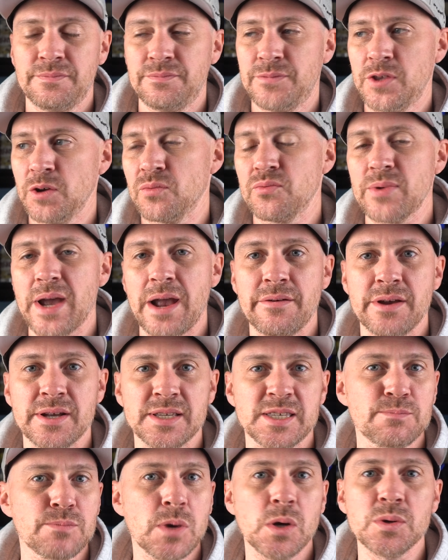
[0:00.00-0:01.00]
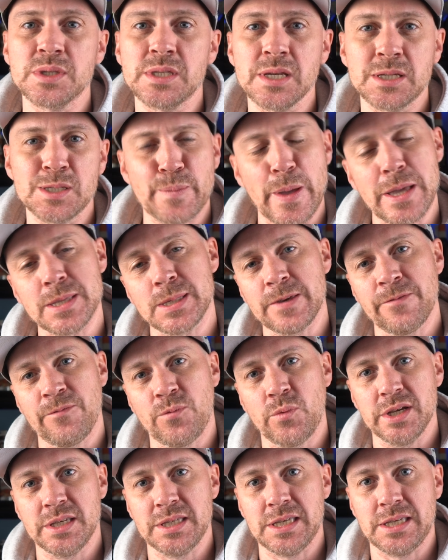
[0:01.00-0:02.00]
the rarest, most expensive
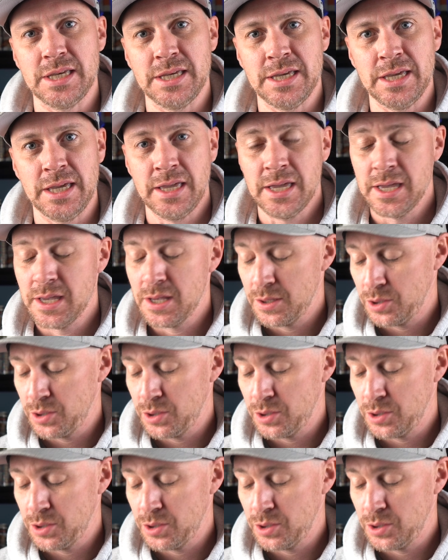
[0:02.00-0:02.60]
whiskey,